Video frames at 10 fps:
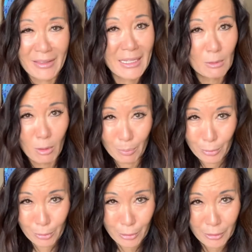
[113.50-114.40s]
that's what
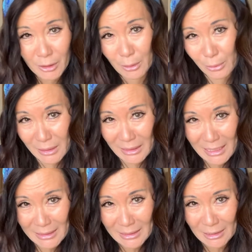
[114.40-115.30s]
brought her to
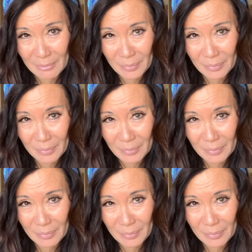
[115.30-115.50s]
Kusadasi.